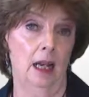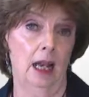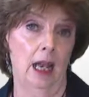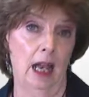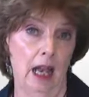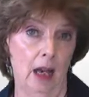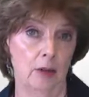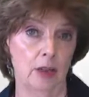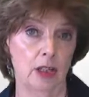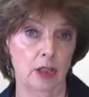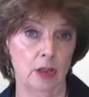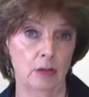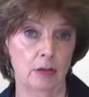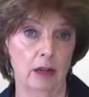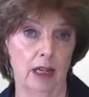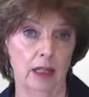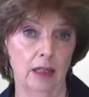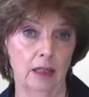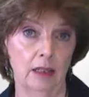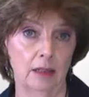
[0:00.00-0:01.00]
how it
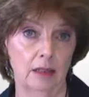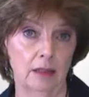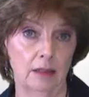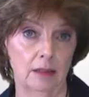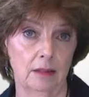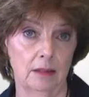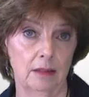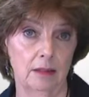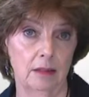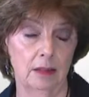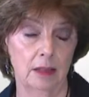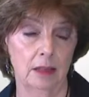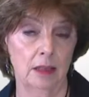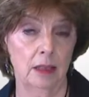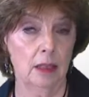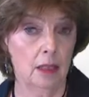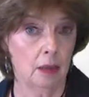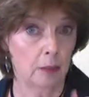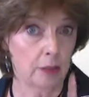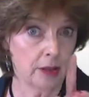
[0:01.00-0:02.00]
shrank.
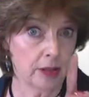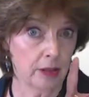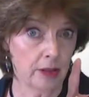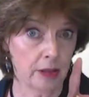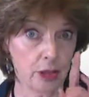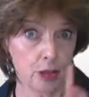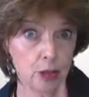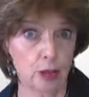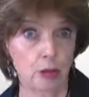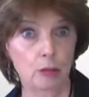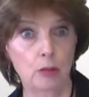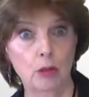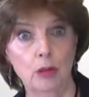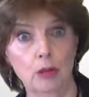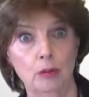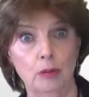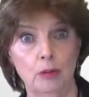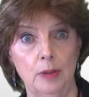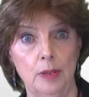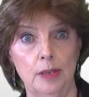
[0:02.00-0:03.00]
But there are 2
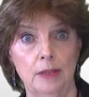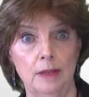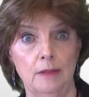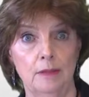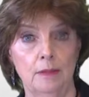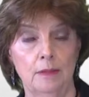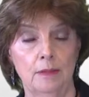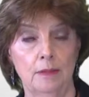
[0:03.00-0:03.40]
rules.